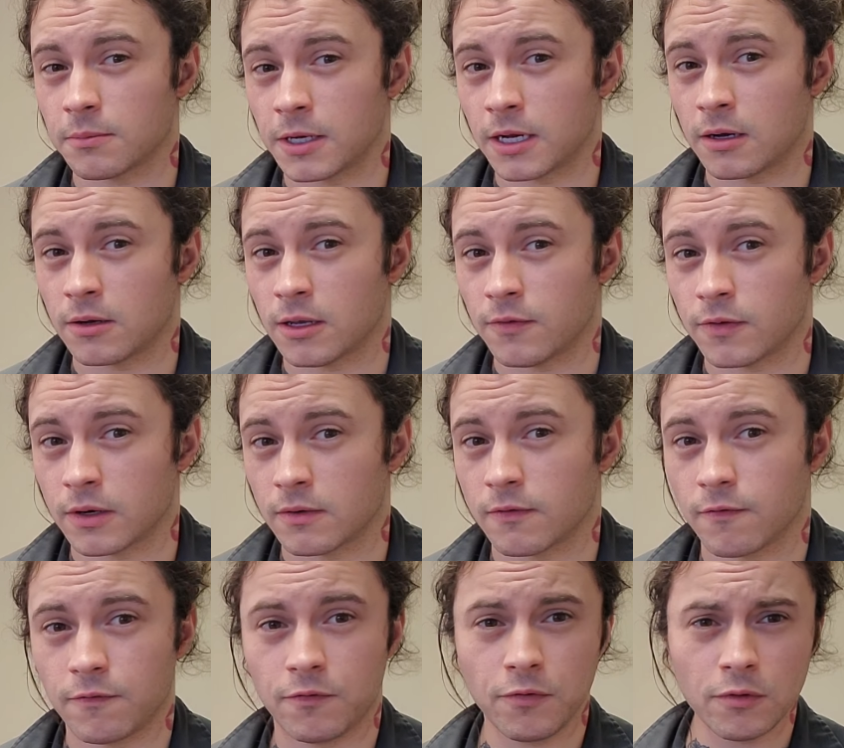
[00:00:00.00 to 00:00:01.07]
out even.
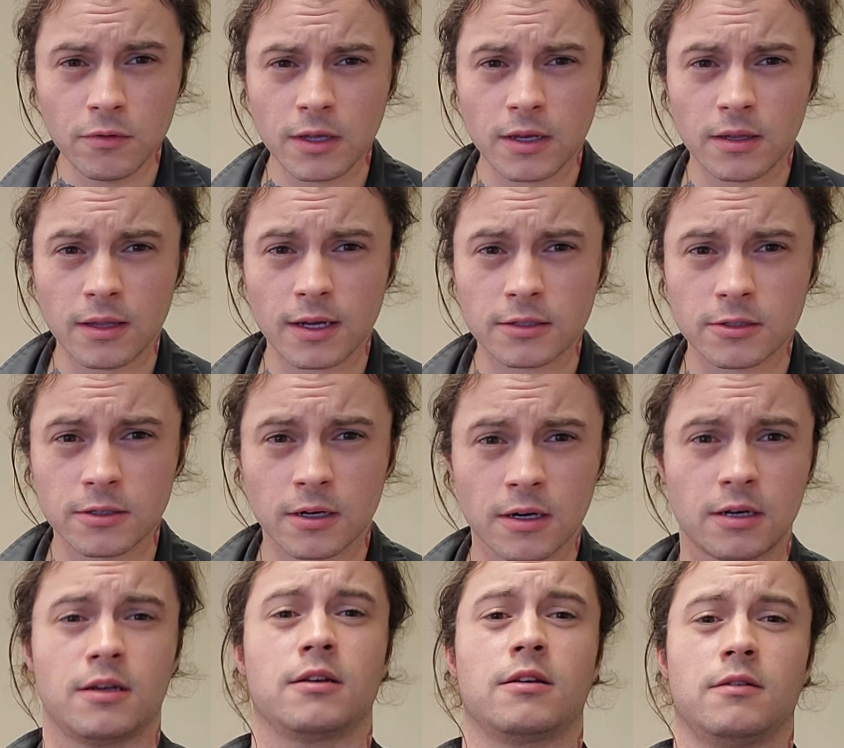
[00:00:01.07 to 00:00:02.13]
Fully
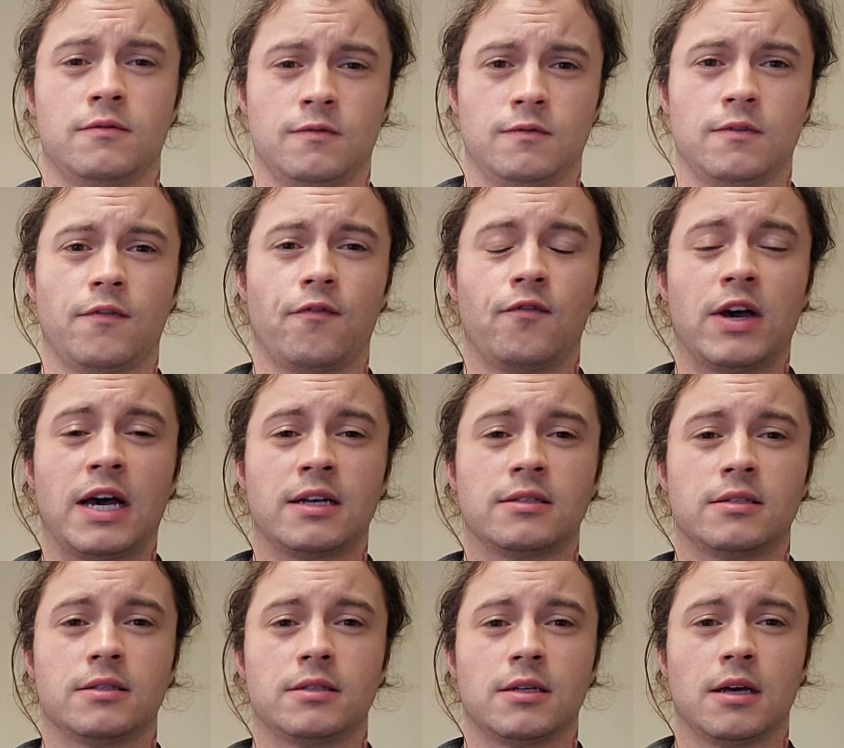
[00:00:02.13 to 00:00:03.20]
electronic,
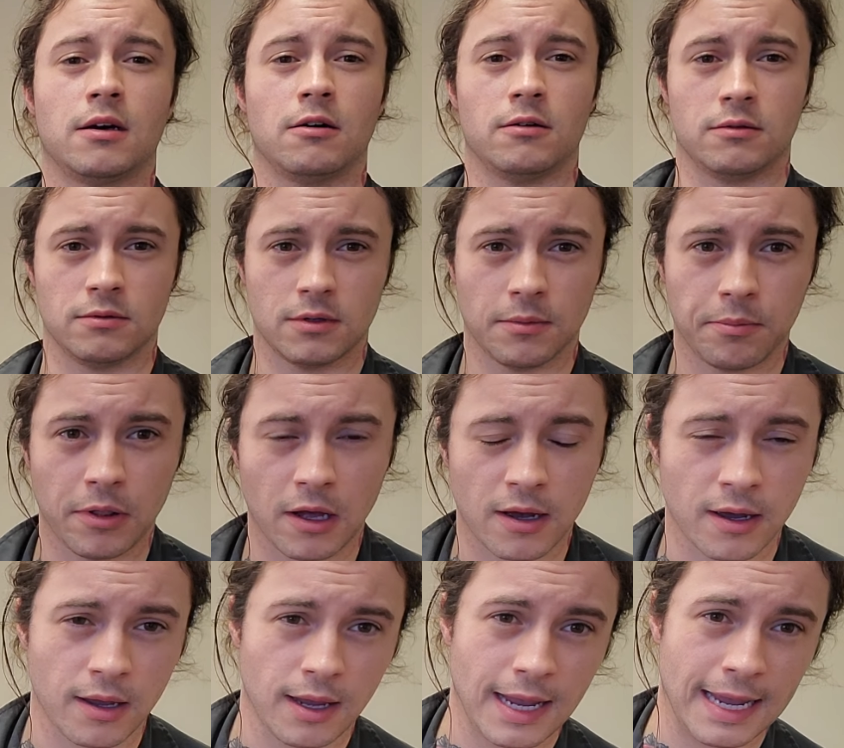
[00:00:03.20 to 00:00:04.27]
fast as hell.
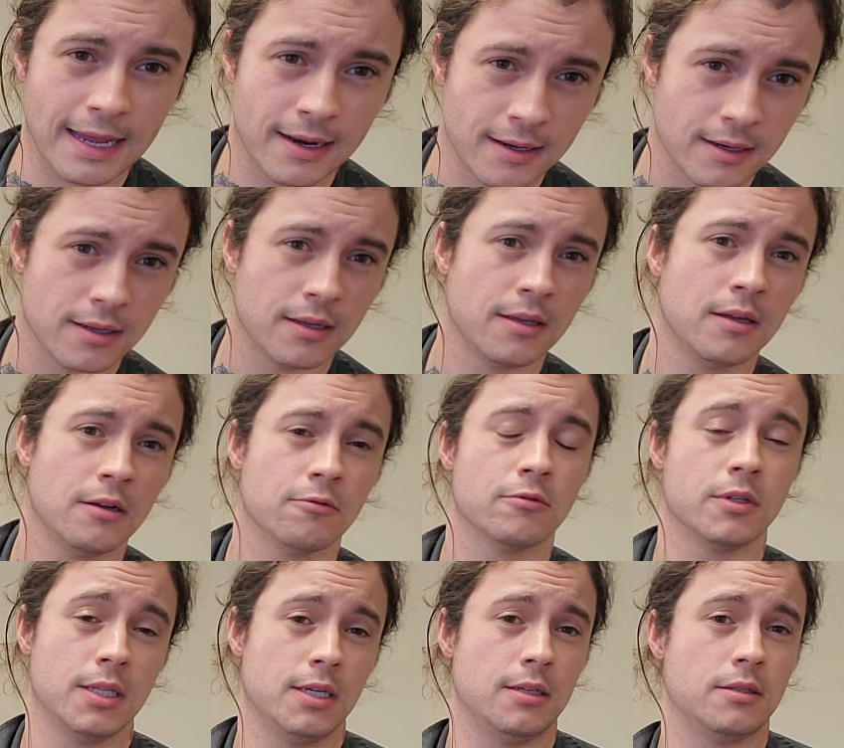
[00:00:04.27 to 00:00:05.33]
Apply and
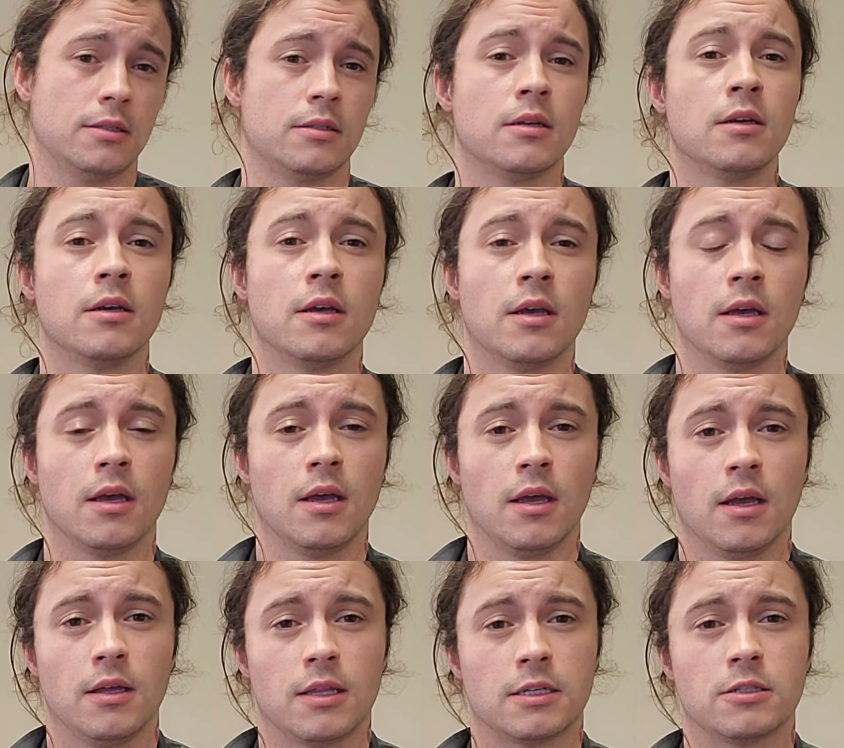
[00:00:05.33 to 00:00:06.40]
release.
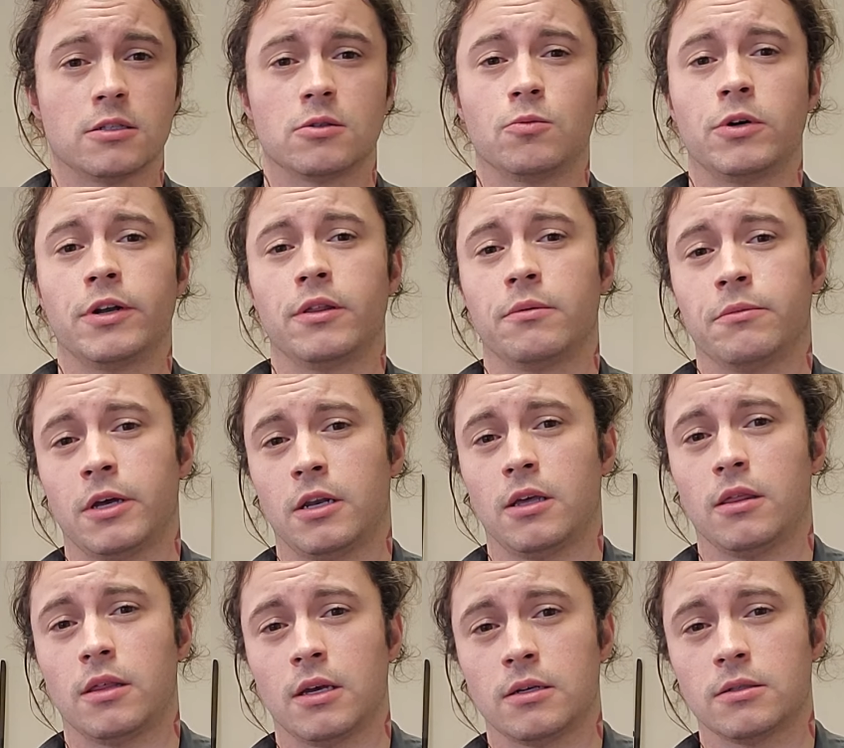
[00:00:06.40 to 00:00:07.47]
That's just one of the many
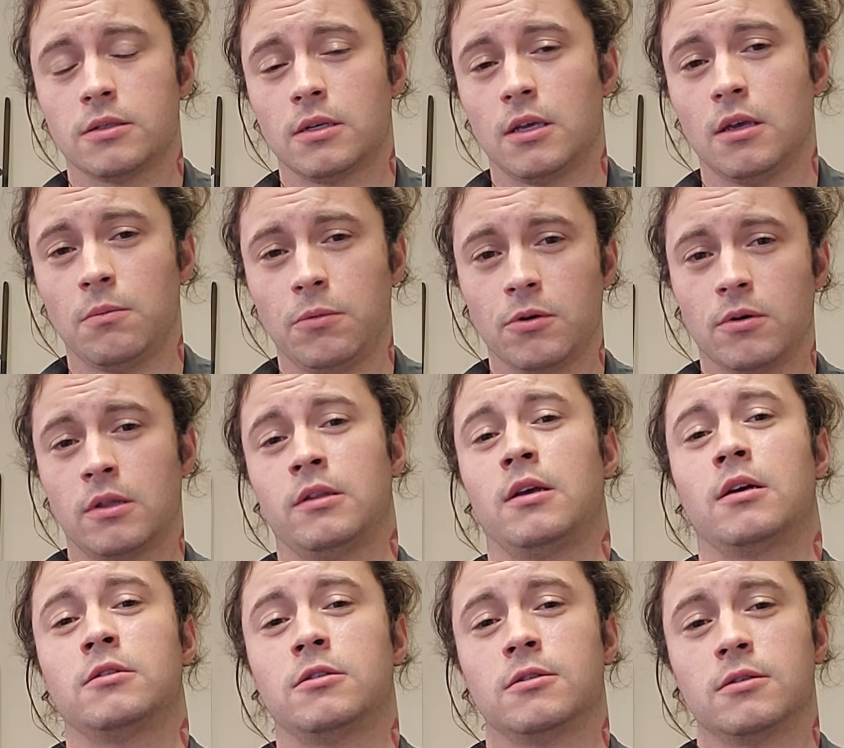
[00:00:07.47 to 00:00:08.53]
things to keep you on the
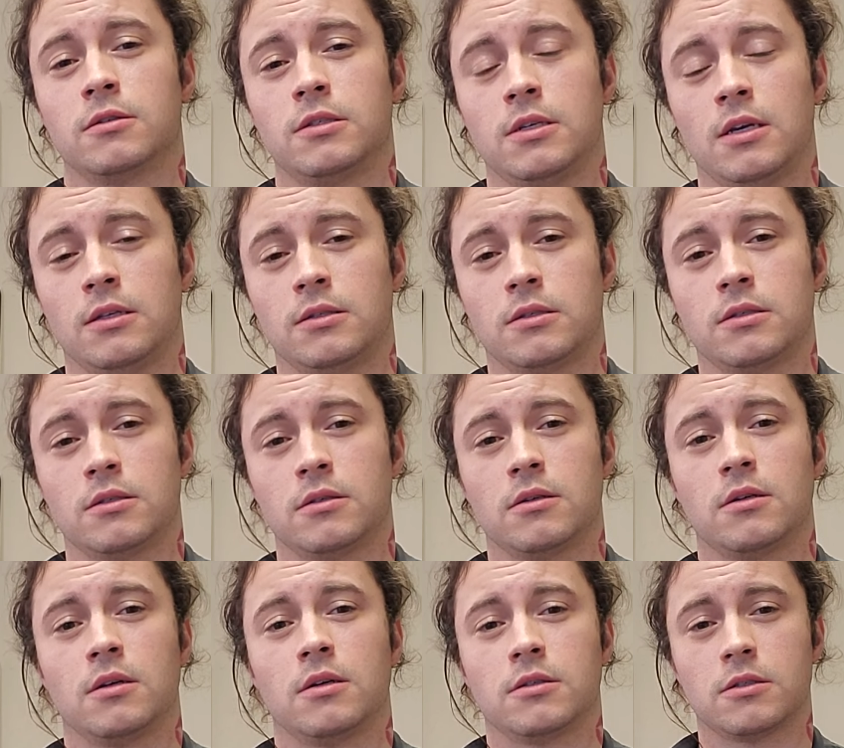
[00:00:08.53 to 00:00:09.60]
edge of your seats.
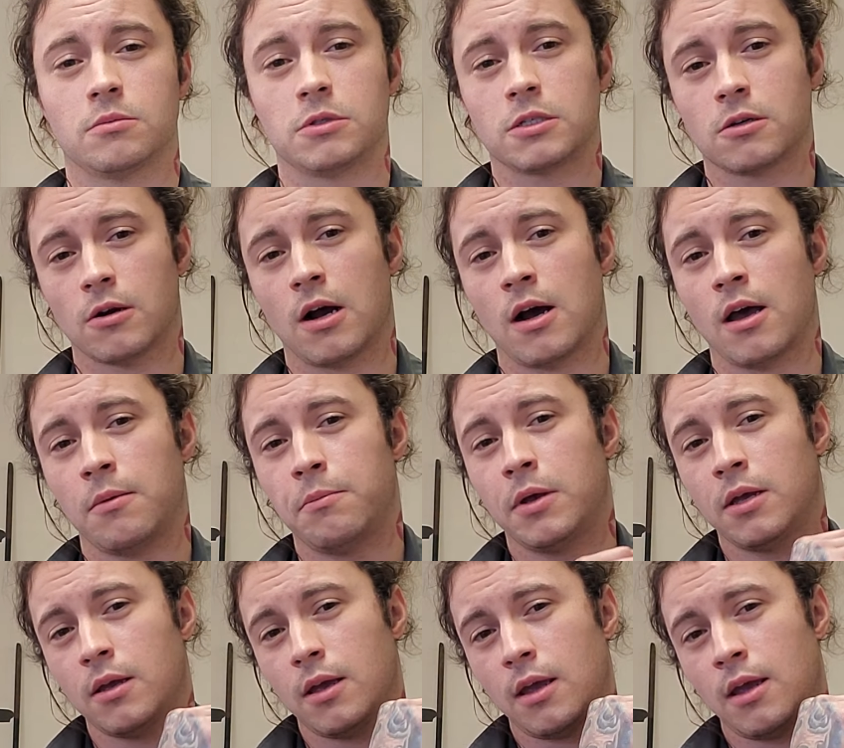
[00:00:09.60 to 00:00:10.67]
Subscribe
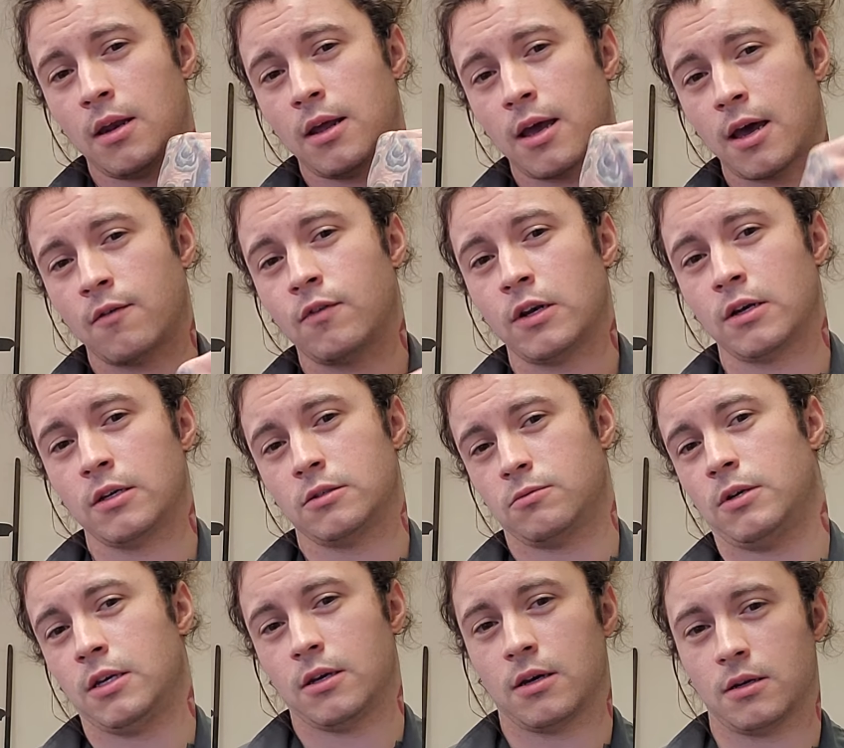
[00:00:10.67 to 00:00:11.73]
and have a nice
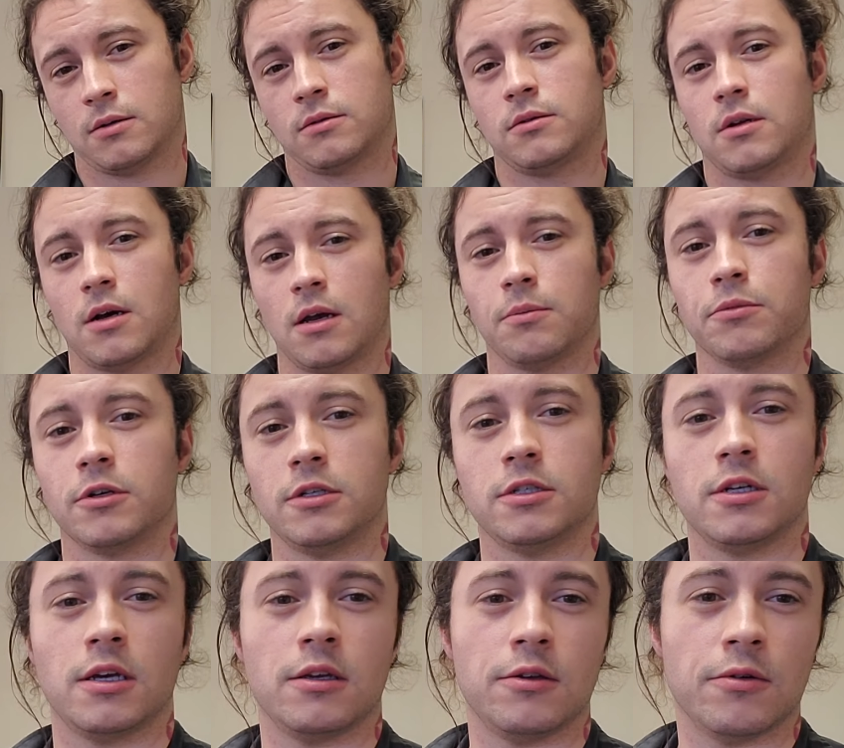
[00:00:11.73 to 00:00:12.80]
weekend. I
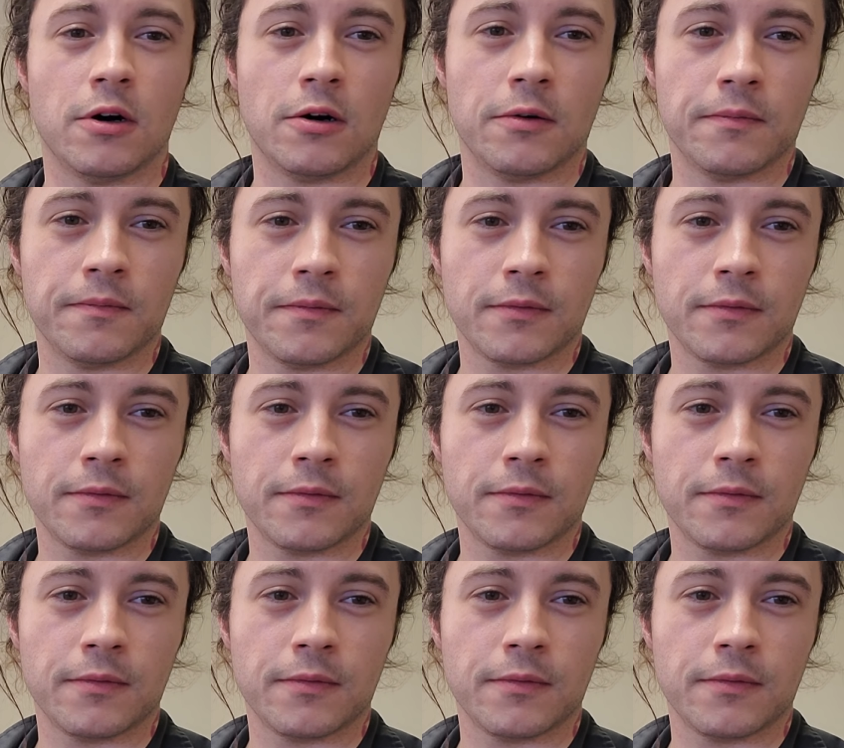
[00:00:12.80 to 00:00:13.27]
appreciate you all.